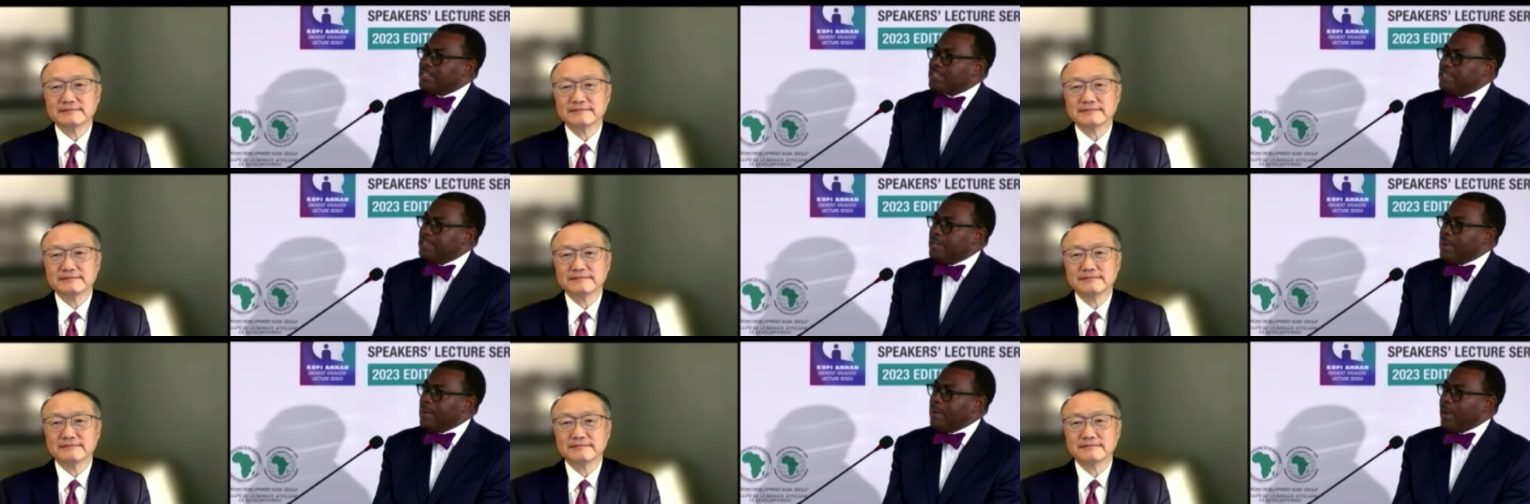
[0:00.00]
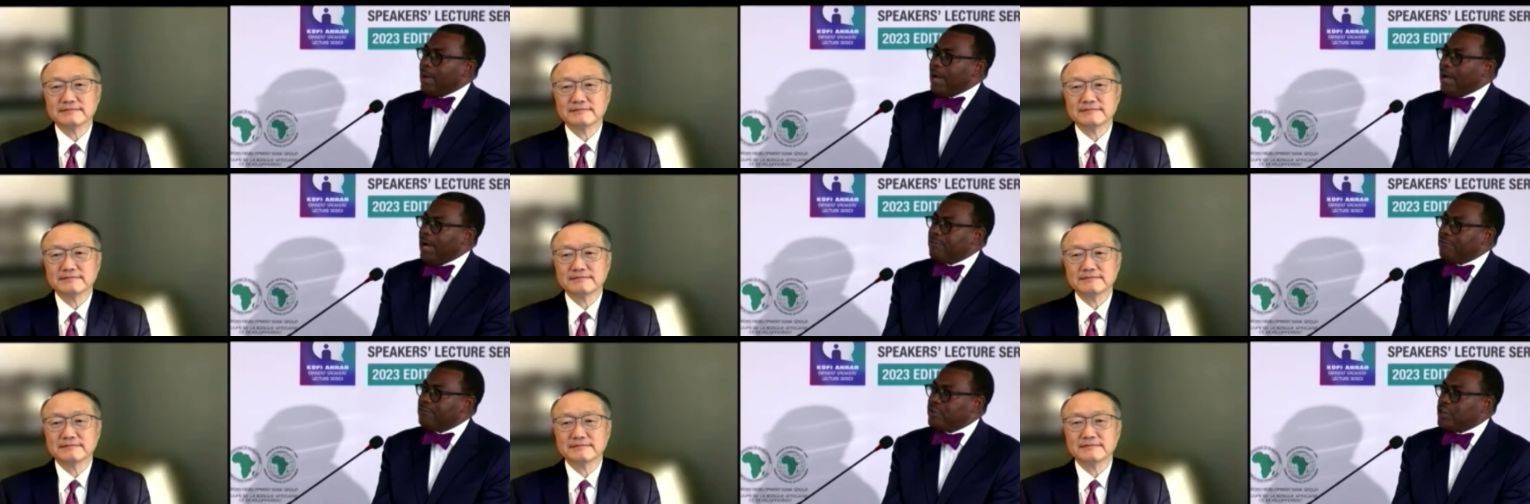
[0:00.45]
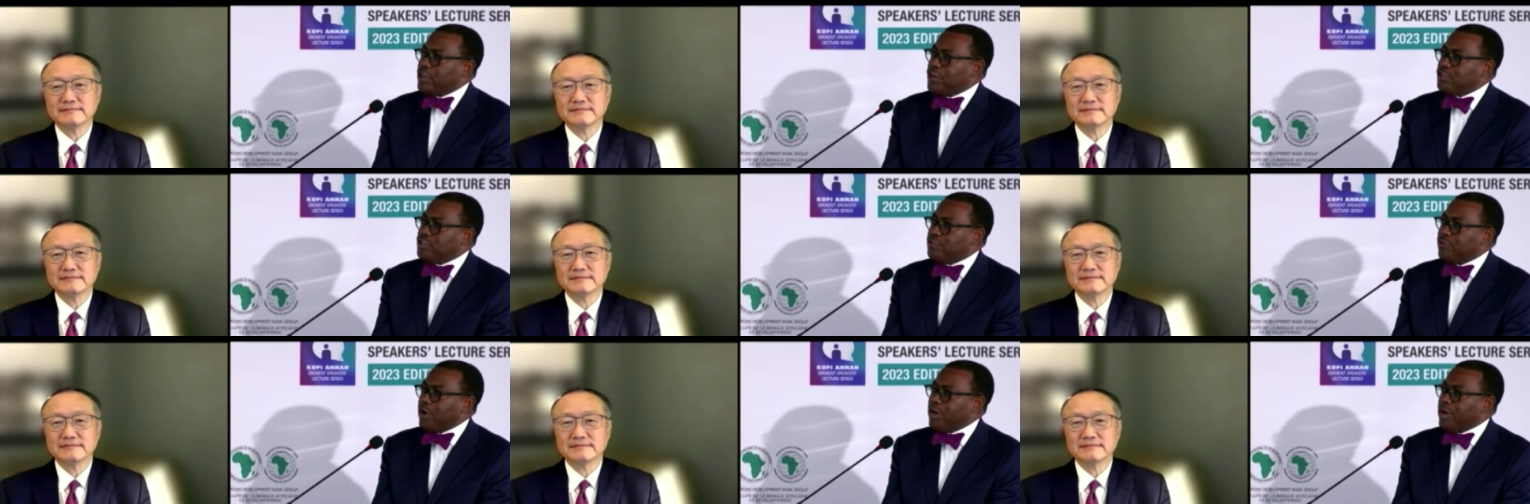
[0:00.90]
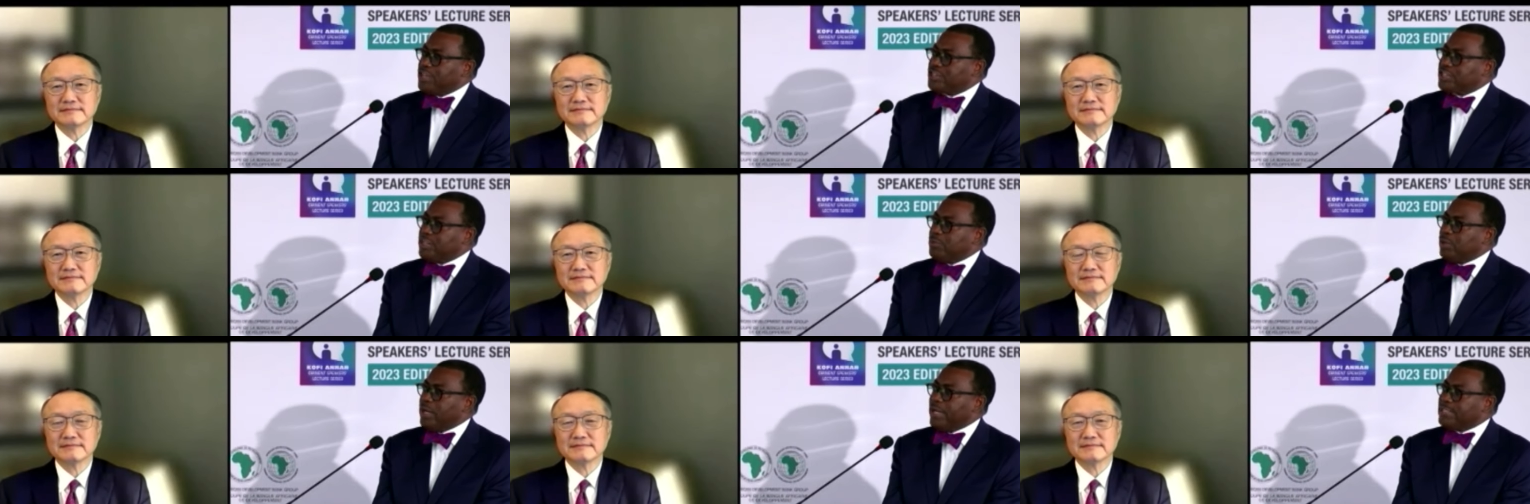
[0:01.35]
Speaker 1: uh, for those very
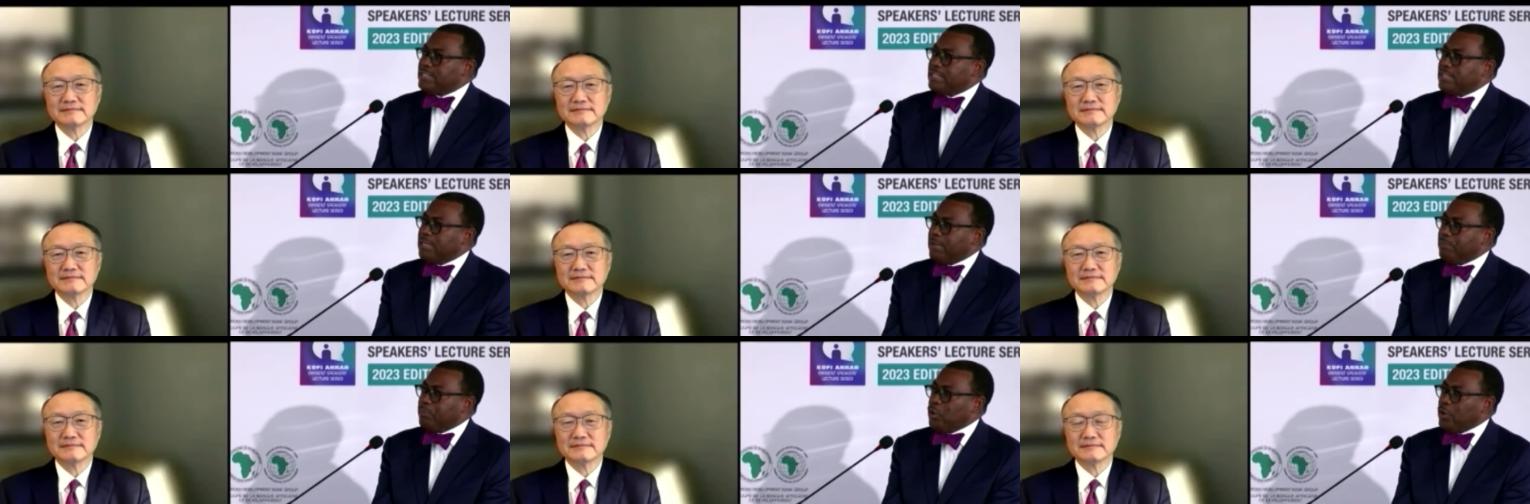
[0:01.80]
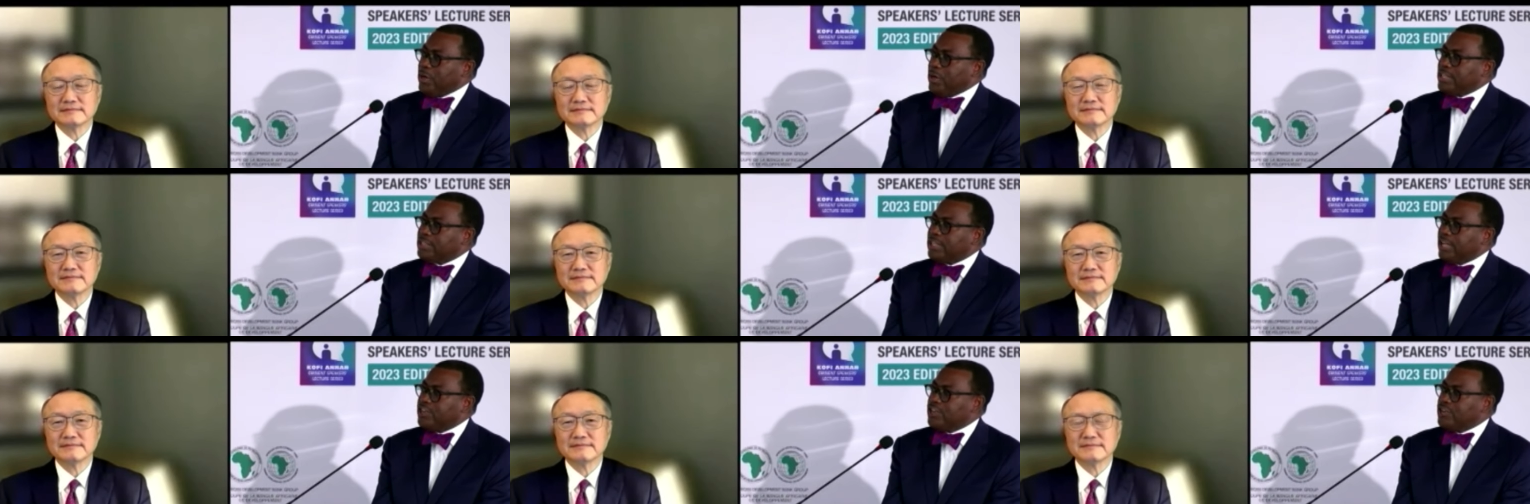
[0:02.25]
stimulating uh, points that you raised.